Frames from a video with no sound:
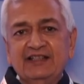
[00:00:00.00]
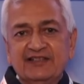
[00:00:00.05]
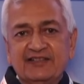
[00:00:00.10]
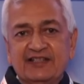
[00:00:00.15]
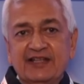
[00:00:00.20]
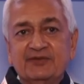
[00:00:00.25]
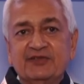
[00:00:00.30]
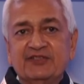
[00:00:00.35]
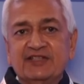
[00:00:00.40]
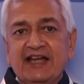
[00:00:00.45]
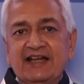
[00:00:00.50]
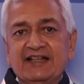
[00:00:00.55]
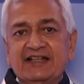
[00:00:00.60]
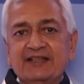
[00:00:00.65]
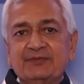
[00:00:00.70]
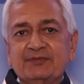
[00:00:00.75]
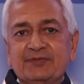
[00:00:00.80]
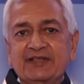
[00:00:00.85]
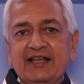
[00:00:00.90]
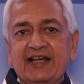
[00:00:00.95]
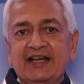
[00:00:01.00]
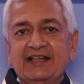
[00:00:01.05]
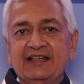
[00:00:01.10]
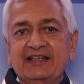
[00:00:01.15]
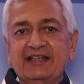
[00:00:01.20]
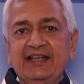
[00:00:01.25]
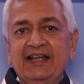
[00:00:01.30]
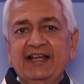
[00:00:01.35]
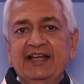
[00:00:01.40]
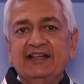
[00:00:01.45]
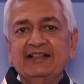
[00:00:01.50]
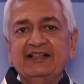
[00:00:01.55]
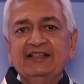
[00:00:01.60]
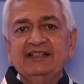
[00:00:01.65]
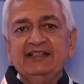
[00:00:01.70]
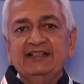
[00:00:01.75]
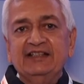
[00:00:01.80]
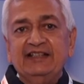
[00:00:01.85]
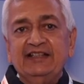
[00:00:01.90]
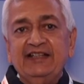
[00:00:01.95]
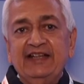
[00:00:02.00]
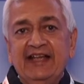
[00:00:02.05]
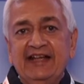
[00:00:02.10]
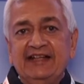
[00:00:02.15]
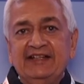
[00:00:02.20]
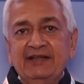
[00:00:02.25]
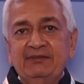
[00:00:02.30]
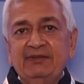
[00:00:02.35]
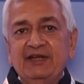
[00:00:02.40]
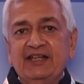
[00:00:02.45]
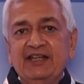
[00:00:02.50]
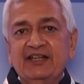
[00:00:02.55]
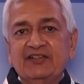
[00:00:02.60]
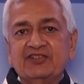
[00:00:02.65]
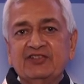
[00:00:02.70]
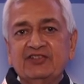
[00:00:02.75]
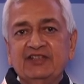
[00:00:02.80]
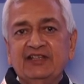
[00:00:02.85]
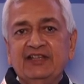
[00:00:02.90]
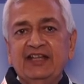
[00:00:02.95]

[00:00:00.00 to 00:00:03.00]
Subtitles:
some startups are there, the exhibitors,